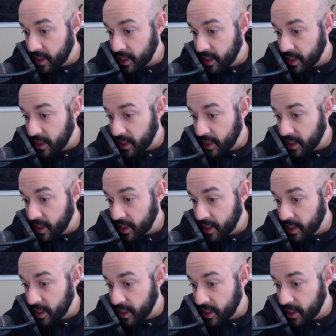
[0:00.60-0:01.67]
Hello there, this
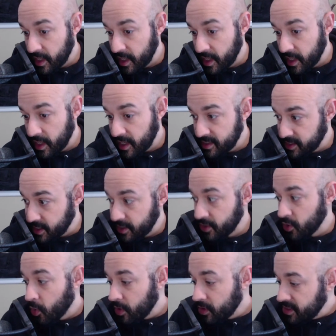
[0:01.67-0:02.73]
is AD Robles,
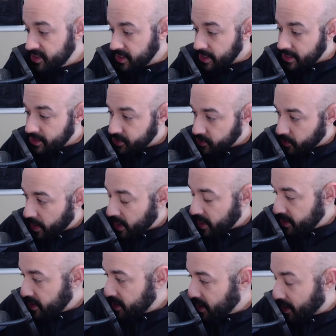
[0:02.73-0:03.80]
and you're listening to
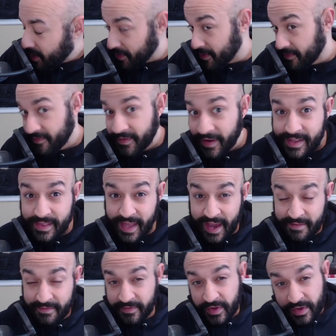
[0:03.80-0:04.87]
AD on the Fight
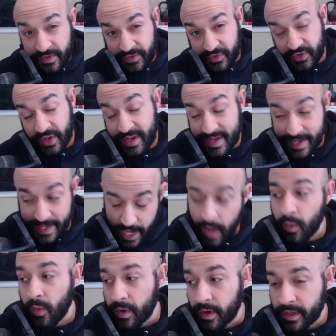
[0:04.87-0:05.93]
Laugh Feast
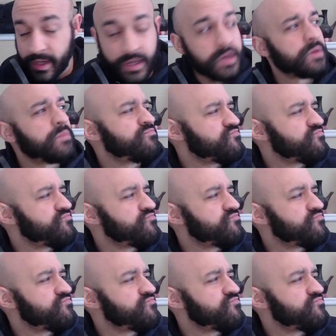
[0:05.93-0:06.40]
Network.